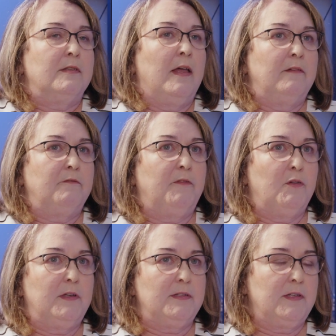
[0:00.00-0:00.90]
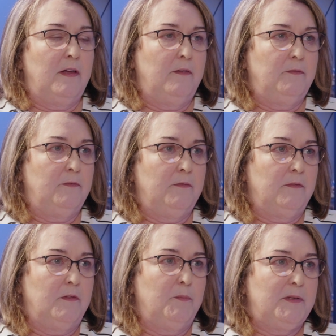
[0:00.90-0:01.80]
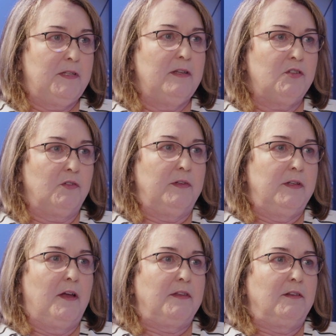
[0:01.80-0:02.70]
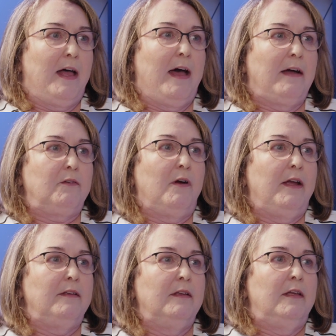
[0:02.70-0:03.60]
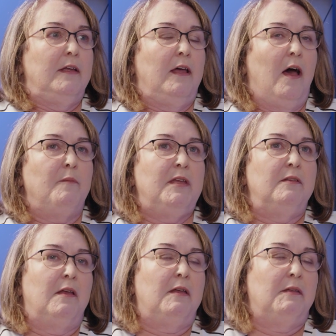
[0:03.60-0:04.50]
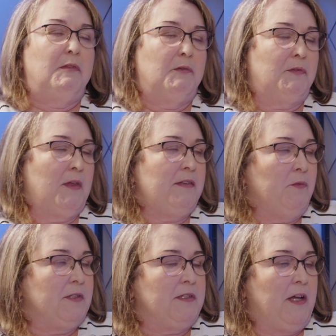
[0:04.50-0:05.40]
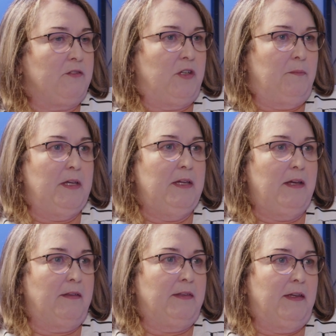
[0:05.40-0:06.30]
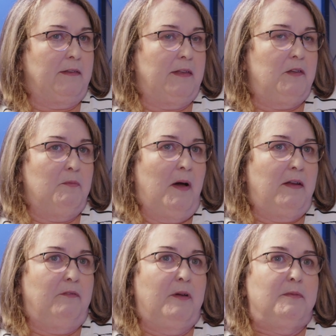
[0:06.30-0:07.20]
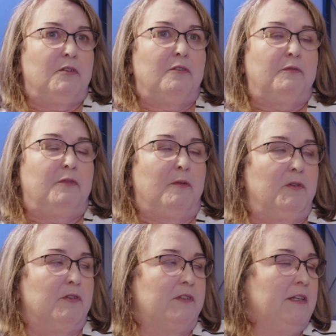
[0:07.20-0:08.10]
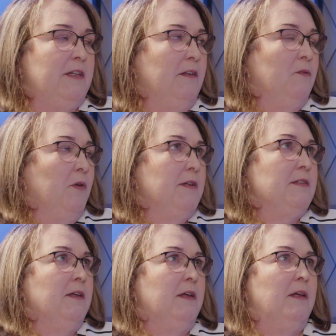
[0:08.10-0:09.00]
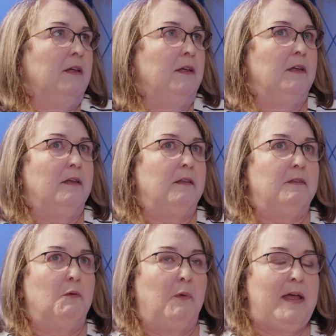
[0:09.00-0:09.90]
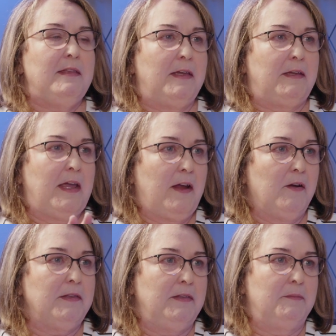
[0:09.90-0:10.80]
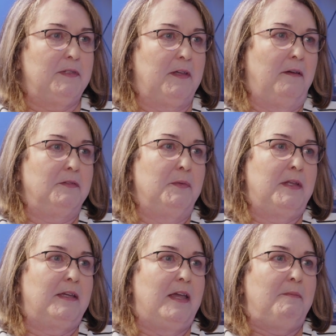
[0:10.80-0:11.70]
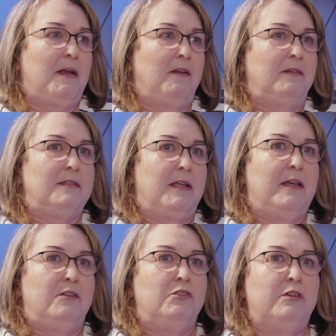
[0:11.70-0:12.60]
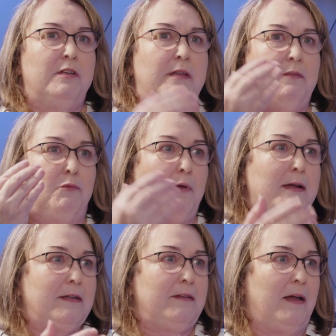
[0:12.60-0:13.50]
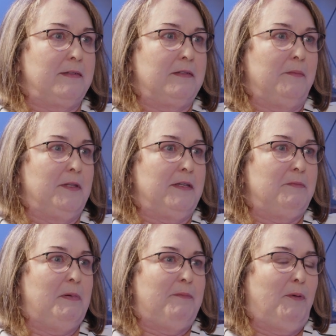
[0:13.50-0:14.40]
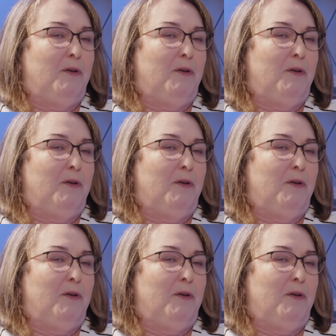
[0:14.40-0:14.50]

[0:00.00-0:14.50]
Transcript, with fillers: that focus of the potential and not the lack, right? Yeah. I mean, it, the thing that was touching me, I think that you might have observed from your seat was the way they carried themselves when mm-hmm. they mm. came out on stage, you couldn't even recognize some yeah. of these people.